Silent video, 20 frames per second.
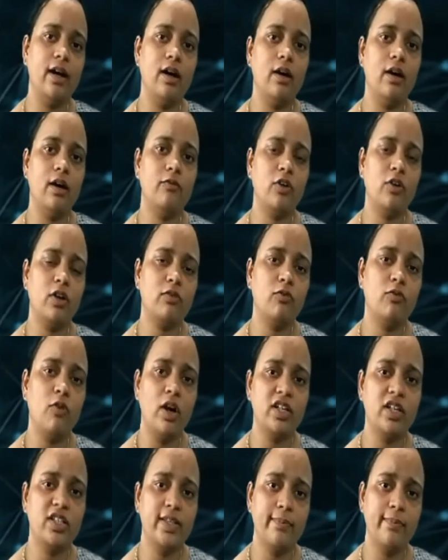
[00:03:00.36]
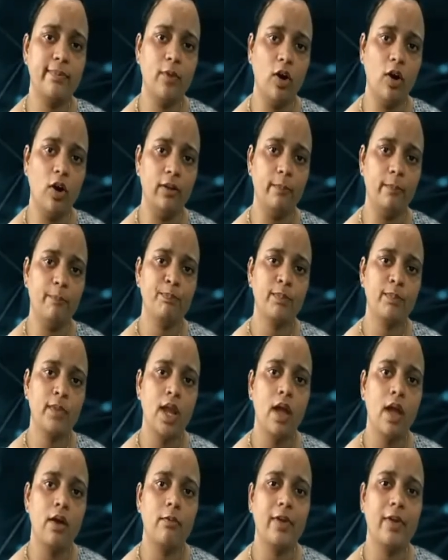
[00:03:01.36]
for what symbol
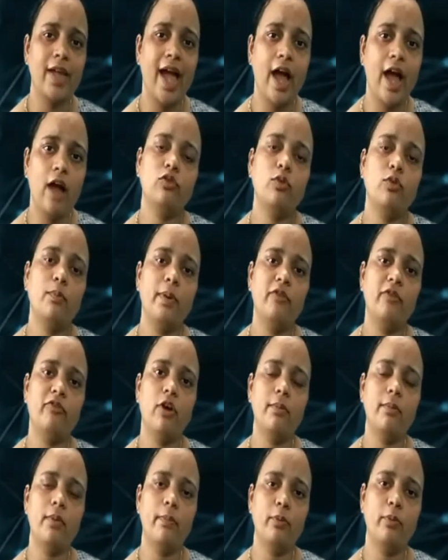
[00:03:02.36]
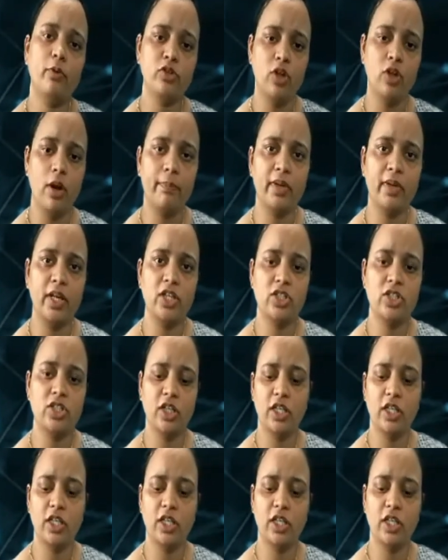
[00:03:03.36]
we have to perform a push operation